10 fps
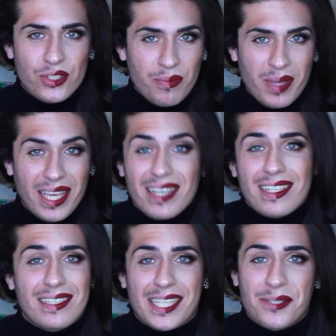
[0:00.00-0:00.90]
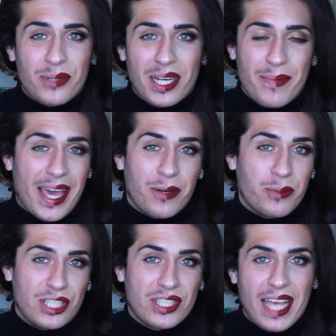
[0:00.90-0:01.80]
To me, it doesn't really matter
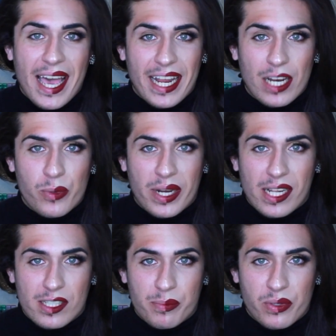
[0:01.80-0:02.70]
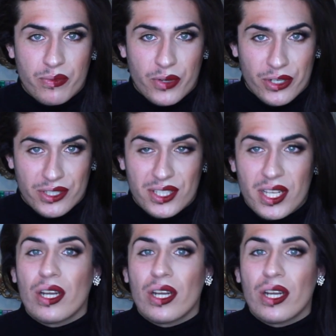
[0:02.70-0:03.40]
which side anyone else prefers.